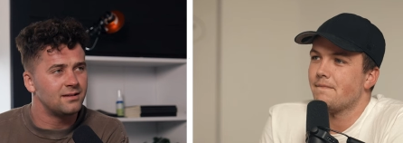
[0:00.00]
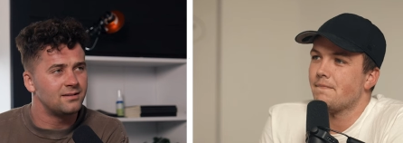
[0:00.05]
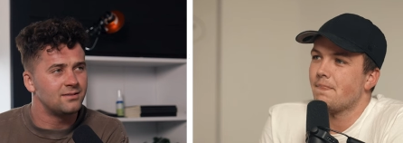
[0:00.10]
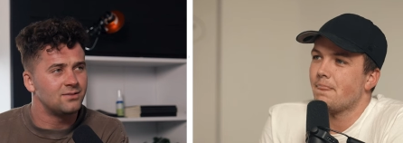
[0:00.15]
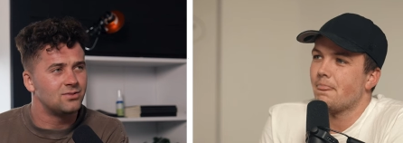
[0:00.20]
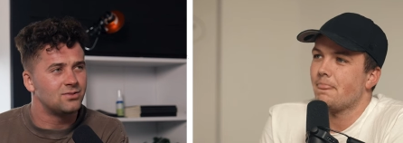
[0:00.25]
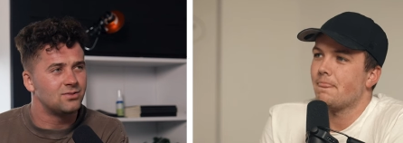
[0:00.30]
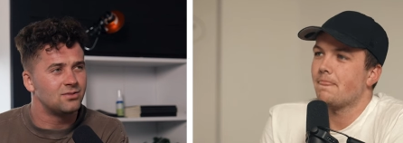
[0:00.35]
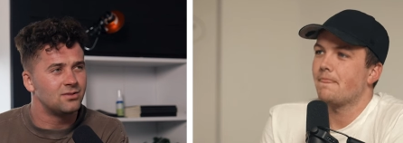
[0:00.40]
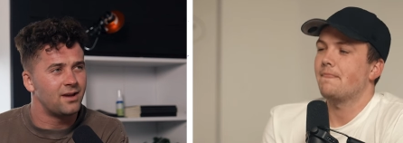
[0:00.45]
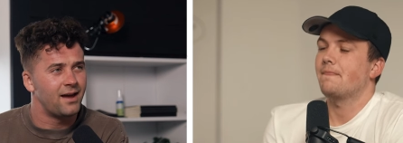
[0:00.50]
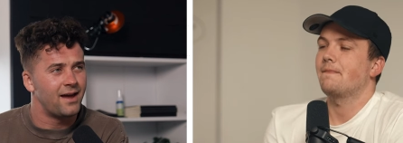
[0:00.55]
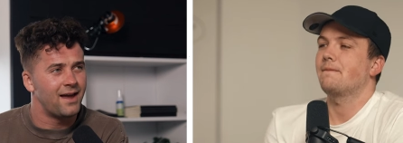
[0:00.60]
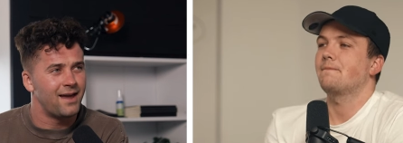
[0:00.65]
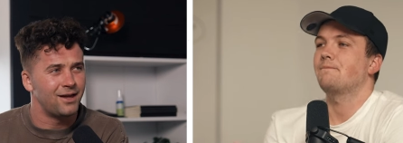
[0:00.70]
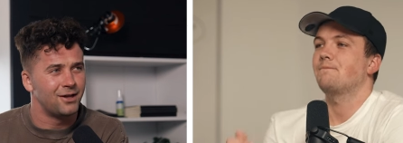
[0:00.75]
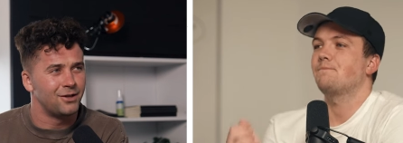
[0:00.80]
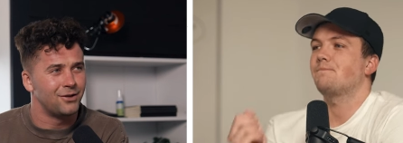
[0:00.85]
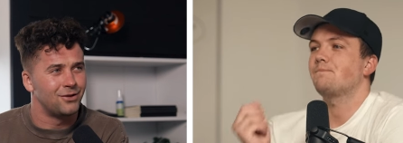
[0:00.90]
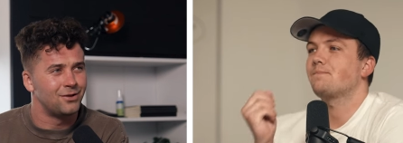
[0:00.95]
Speaker 1: is
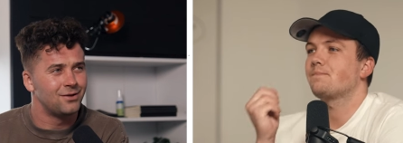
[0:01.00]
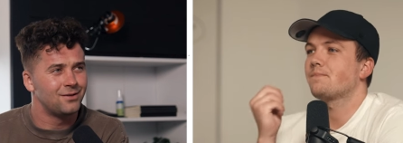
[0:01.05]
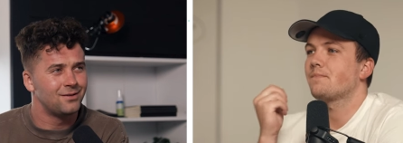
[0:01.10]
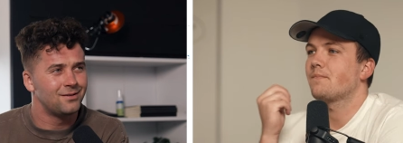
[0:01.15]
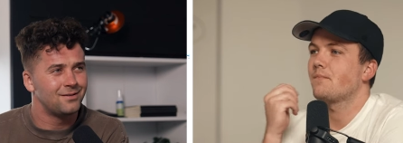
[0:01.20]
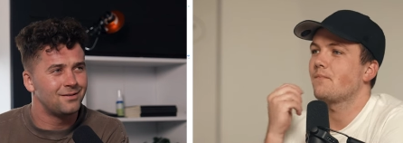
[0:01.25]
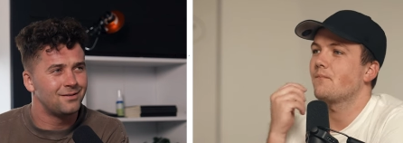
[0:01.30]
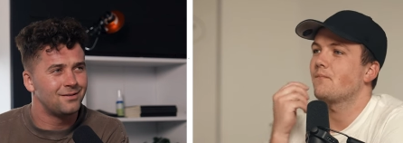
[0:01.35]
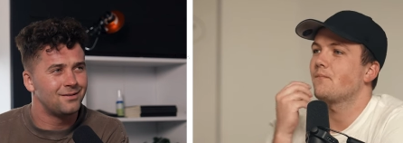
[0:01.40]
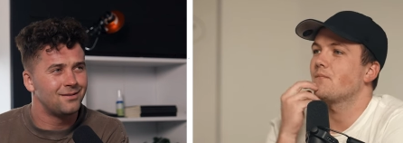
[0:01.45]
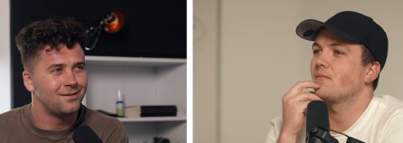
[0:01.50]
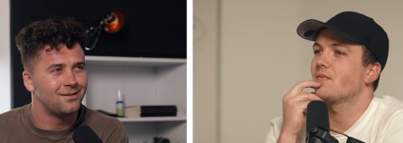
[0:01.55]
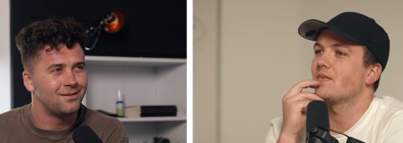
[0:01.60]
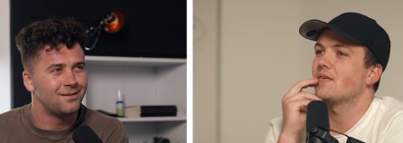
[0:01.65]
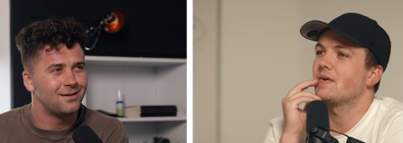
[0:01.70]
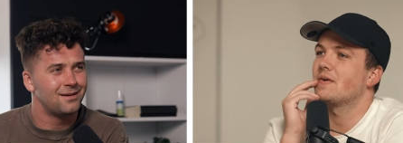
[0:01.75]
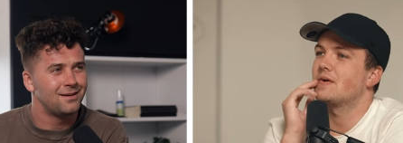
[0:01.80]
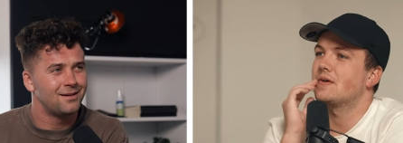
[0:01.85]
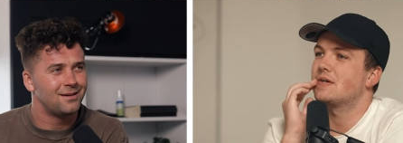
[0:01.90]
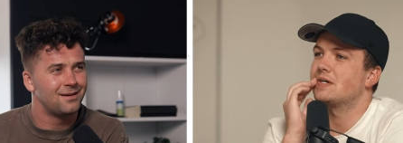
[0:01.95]
ahead.
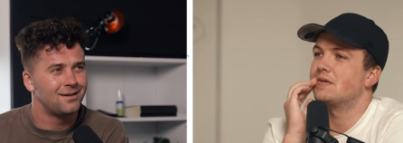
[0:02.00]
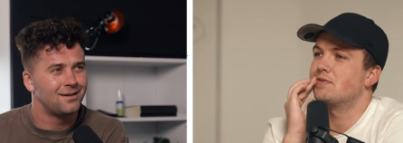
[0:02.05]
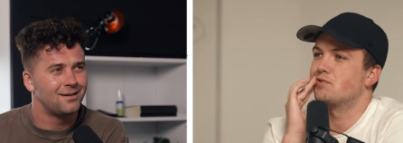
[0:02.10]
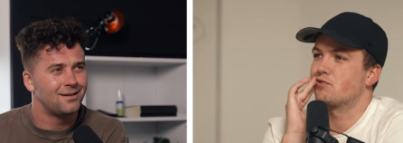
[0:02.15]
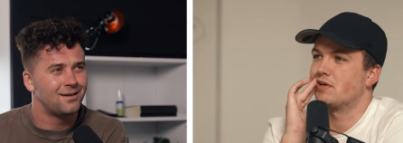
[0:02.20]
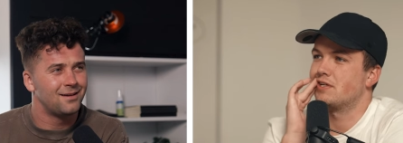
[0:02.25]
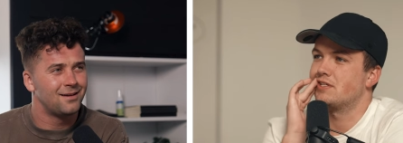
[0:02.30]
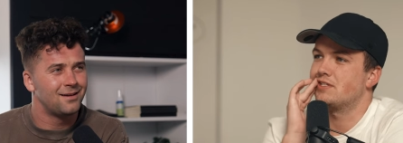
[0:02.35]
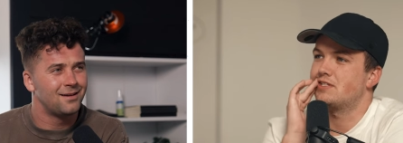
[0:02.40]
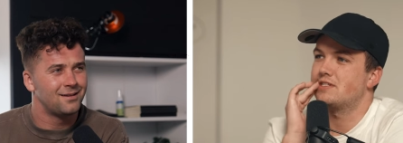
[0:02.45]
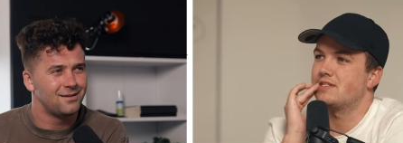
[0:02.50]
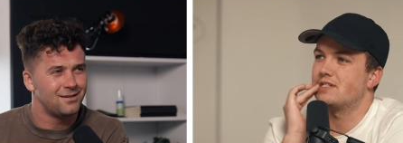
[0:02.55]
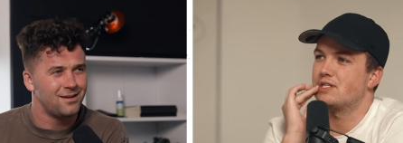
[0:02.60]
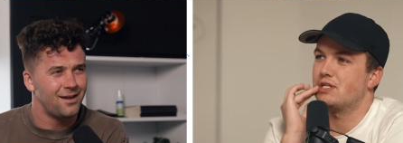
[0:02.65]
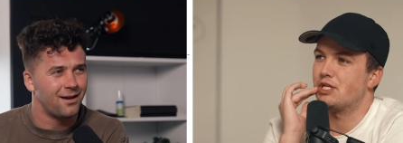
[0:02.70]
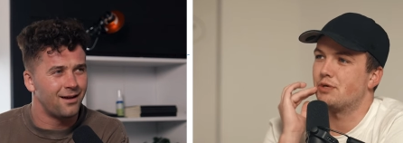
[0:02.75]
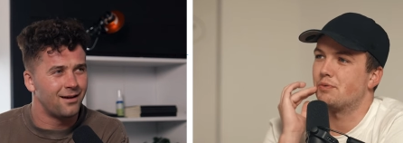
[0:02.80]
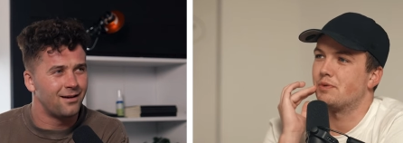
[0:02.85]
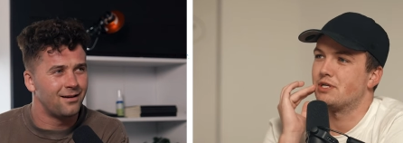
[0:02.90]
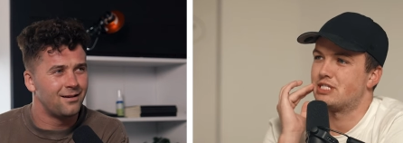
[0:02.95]
Speaker 2: Of trends.
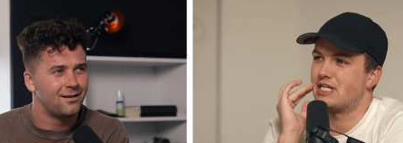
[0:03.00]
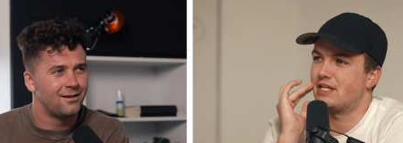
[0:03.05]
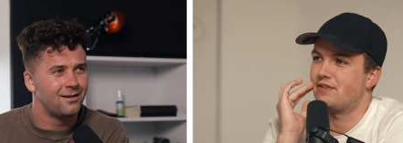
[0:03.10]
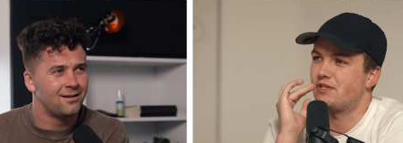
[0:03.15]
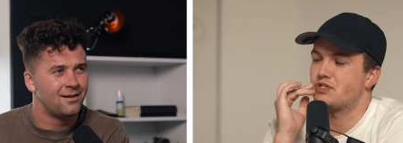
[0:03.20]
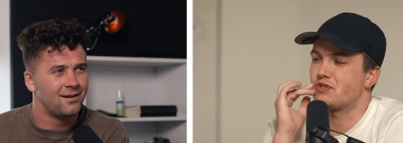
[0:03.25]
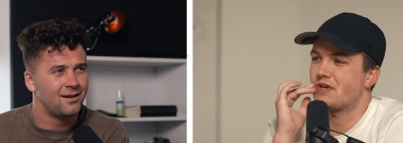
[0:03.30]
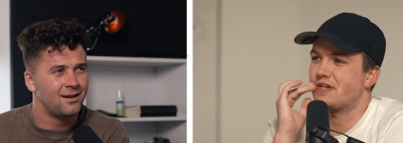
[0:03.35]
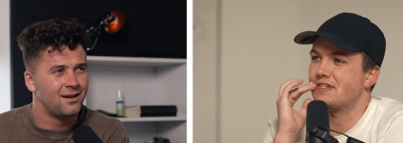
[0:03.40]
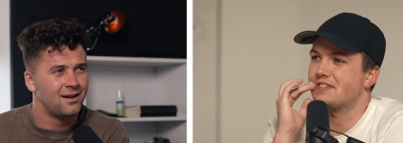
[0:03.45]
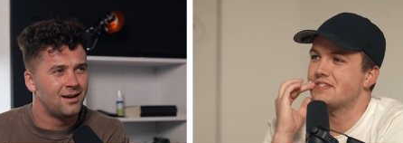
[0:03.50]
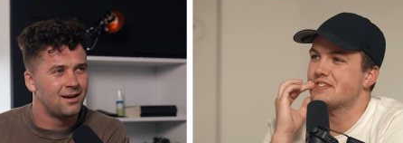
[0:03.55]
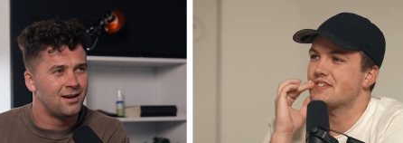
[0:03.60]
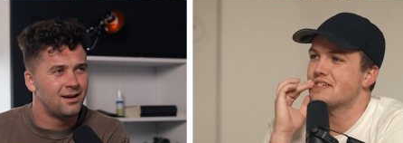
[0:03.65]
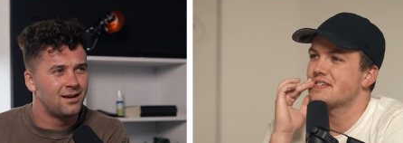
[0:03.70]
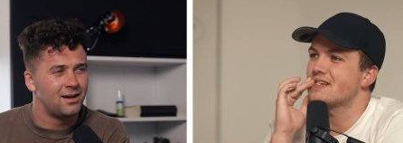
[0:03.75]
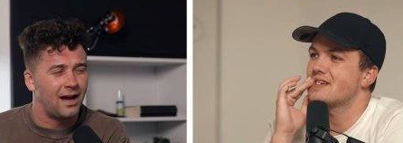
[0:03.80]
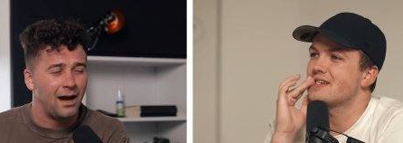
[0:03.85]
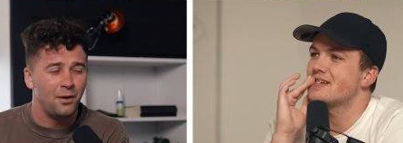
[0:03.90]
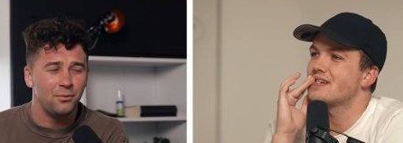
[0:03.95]
think Yeah. we set the trends.
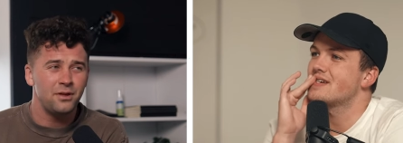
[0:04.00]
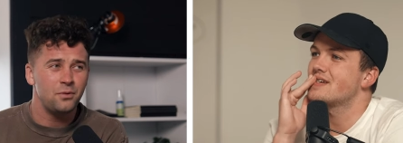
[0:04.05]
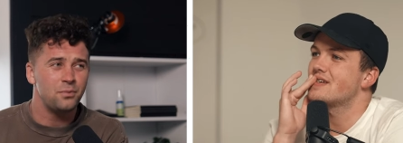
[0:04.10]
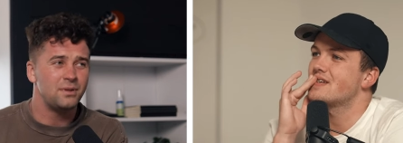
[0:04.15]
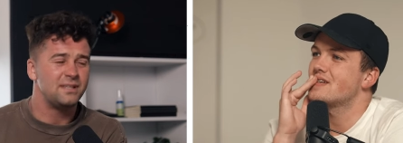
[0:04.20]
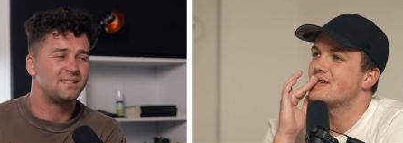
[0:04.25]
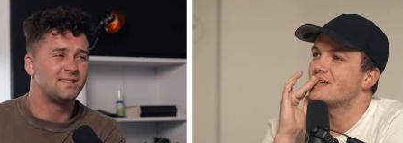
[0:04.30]
Speaker 1: I don't think we